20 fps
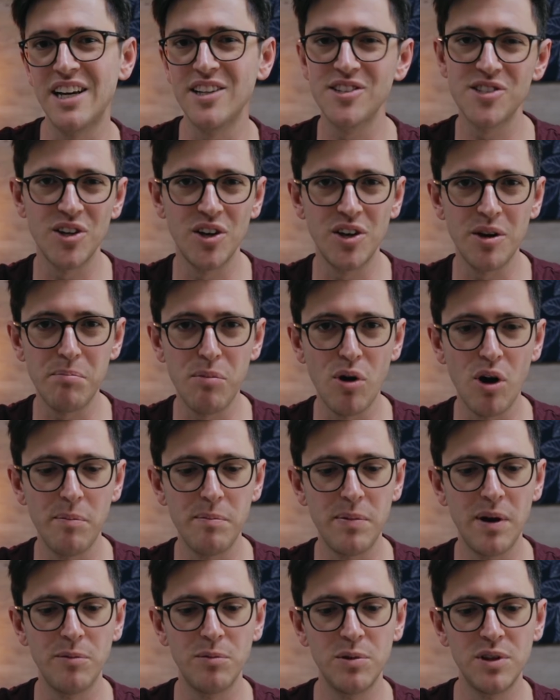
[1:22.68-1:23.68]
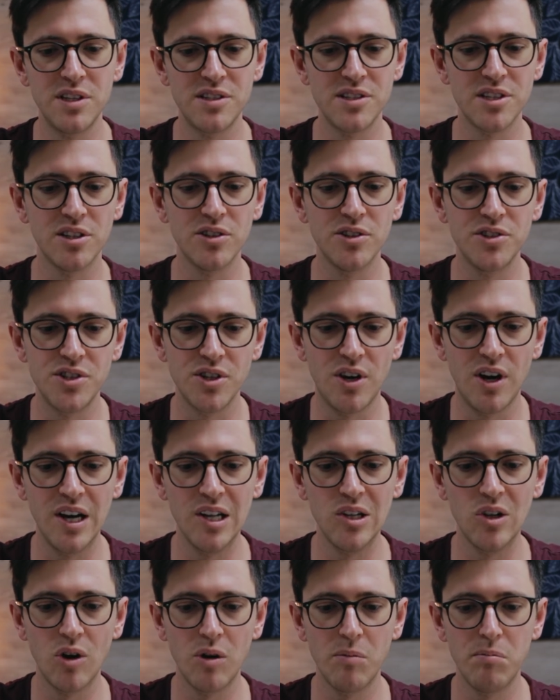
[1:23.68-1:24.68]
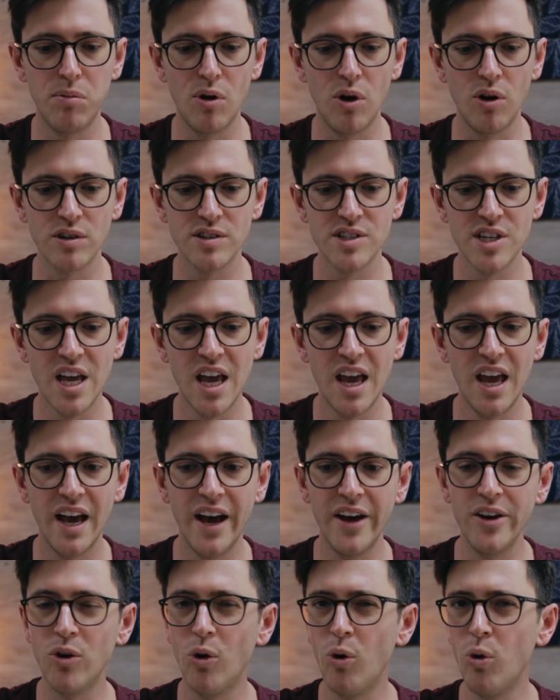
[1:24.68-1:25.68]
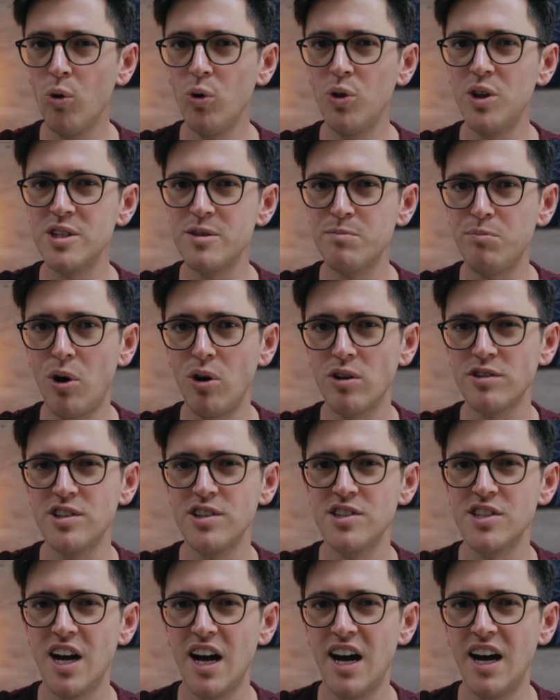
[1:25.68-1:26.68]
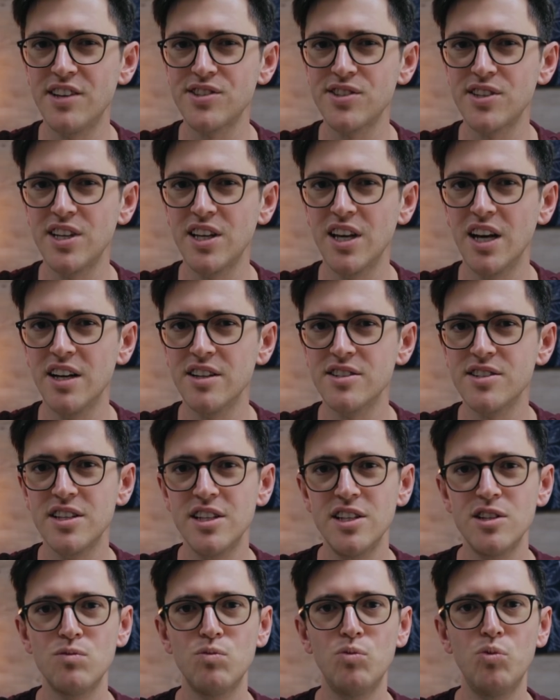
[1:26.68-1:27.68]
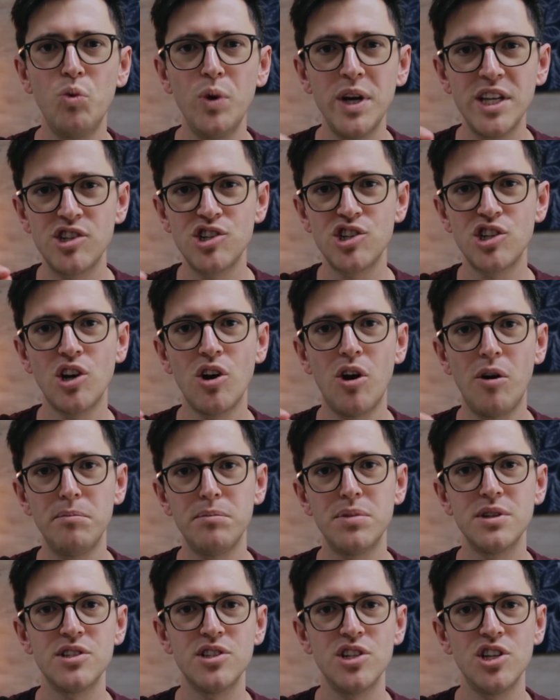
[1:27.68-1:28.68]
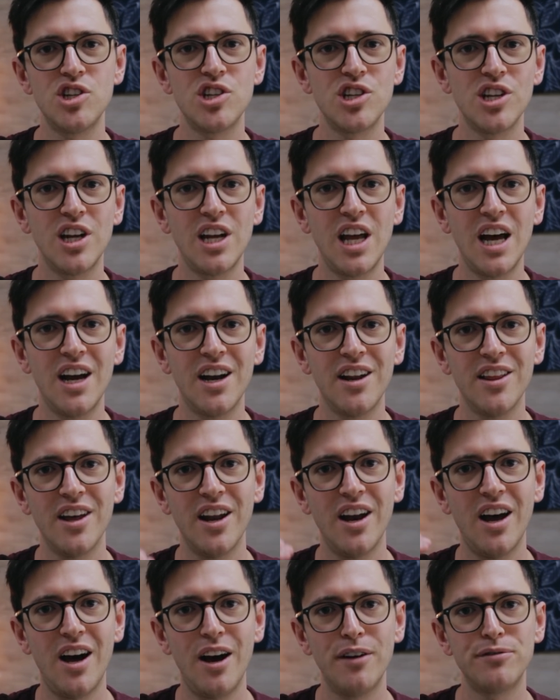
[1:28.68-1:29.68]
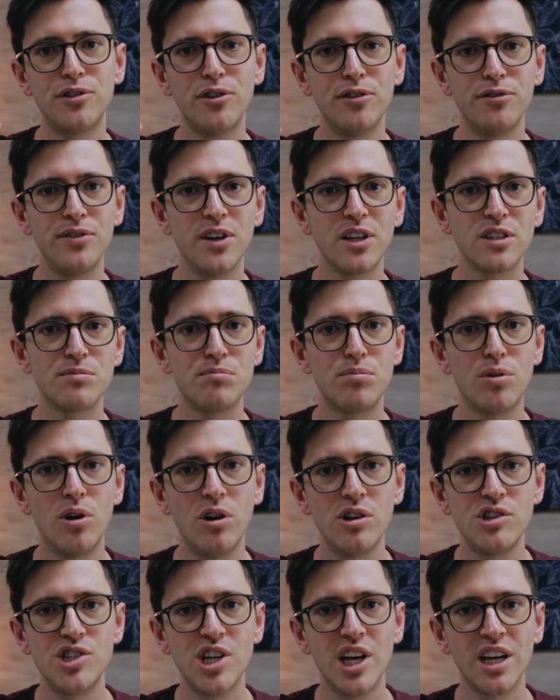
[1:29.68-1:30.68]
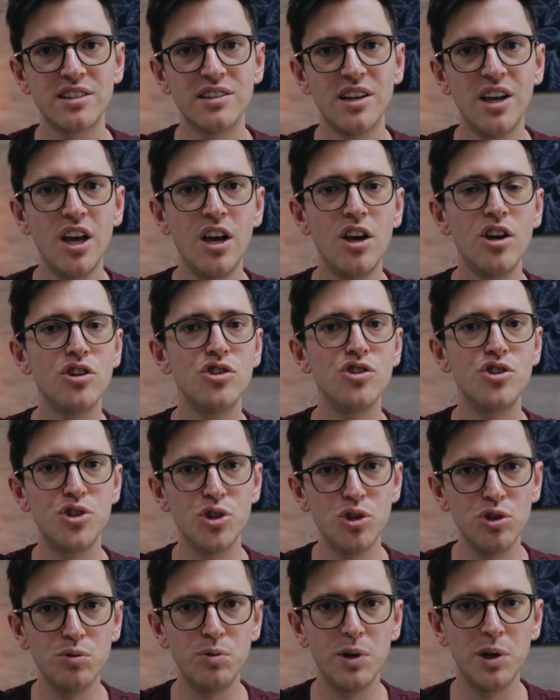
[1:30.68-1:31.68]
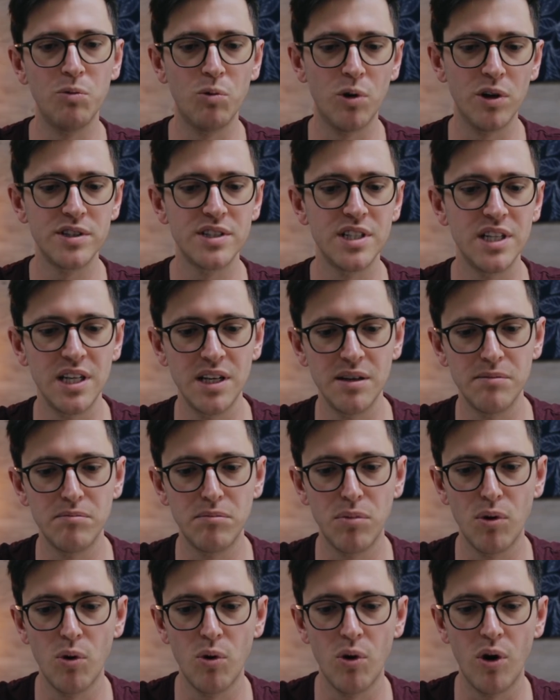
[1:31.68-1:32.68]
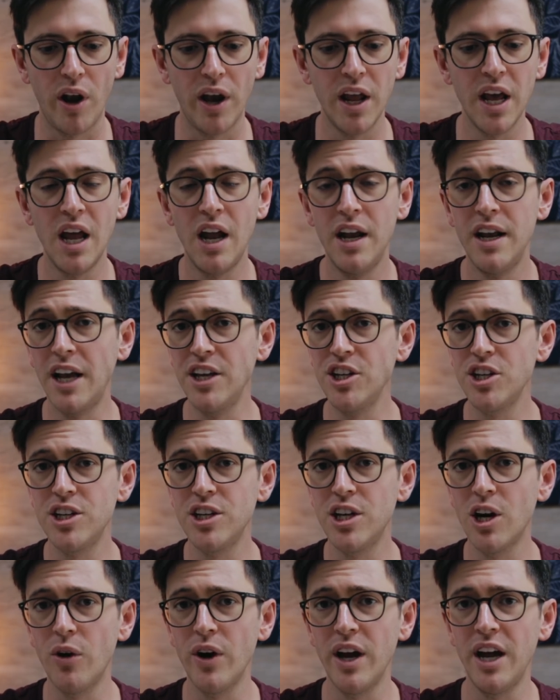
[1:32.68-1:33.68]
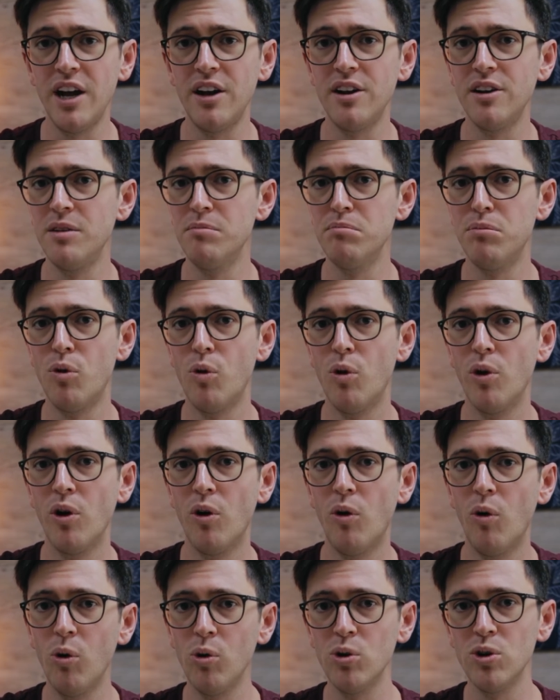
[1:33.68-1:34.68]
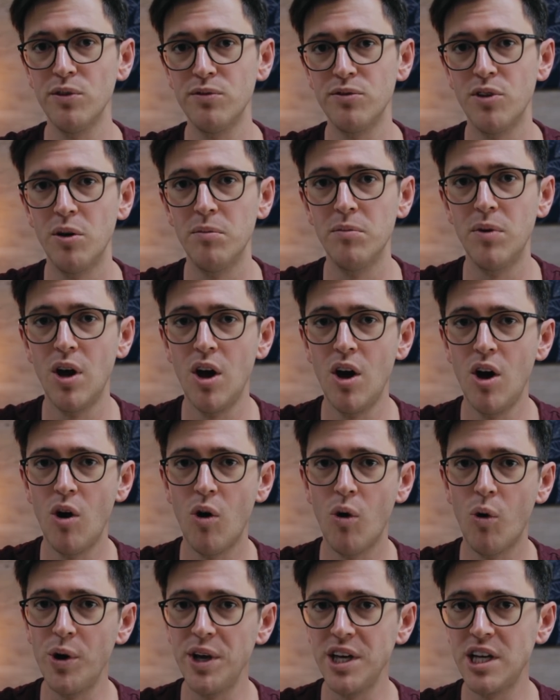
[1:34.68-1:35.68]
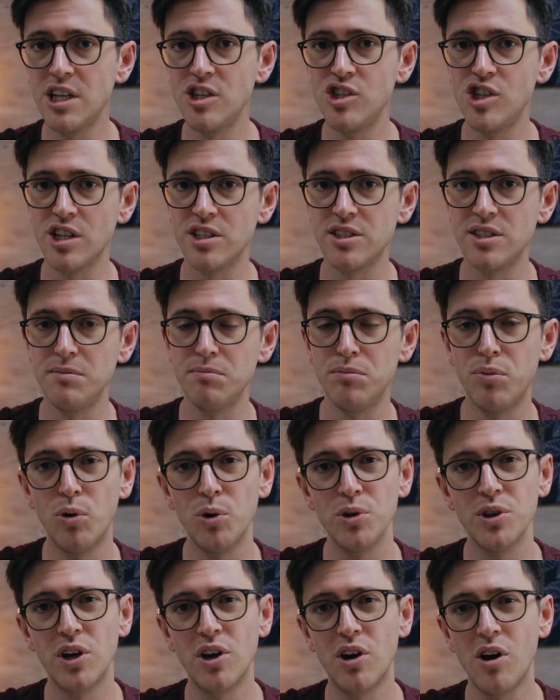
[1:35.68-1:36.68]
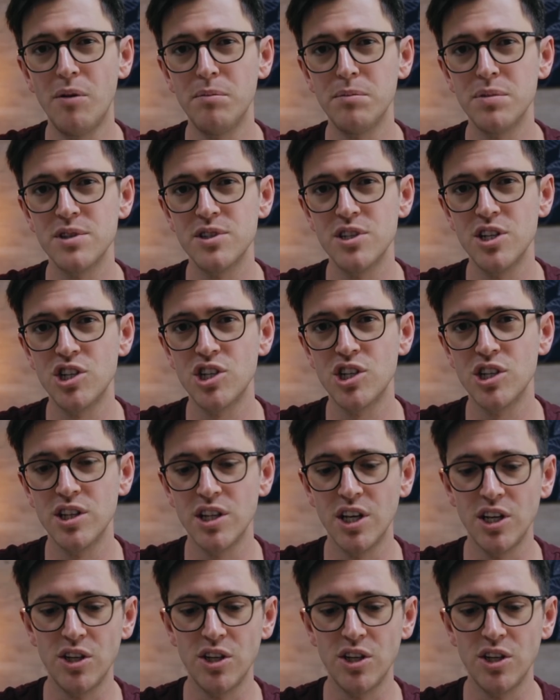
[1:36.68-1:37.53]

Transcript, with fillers: that, it's going to pop up with this little dialog box. And all this box is asking us is which composition out of that After Effects project do we want to import? Now you can go ahead and import all of them, or you can just import the composition